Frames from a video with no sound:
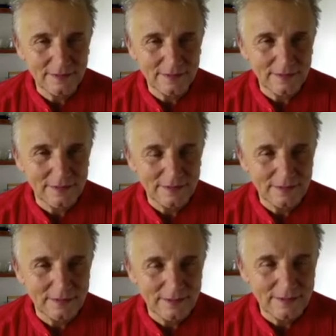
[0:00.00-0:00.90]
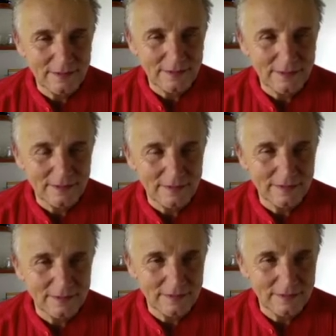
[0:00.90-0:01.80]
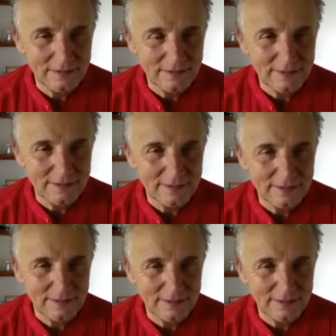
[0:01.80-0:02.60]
This person isn't speaking.